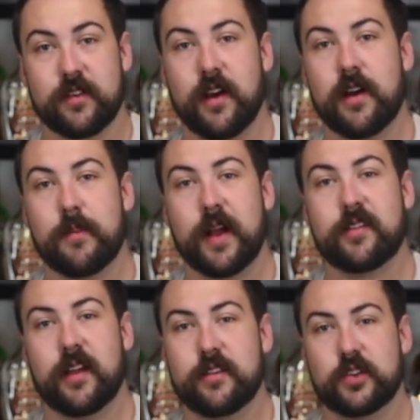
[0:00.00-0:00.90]
I
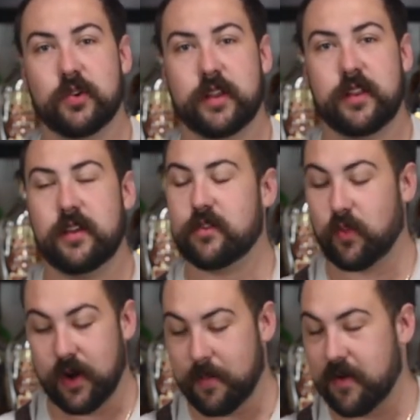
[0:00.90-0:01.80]
tend to drink these
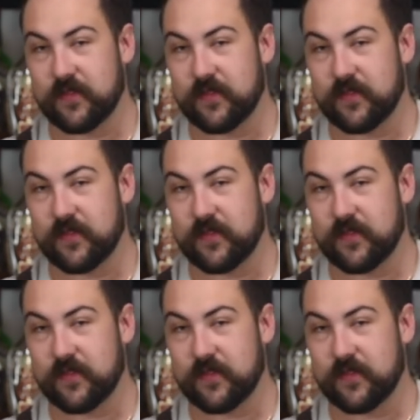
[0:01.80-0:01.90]
when I'm on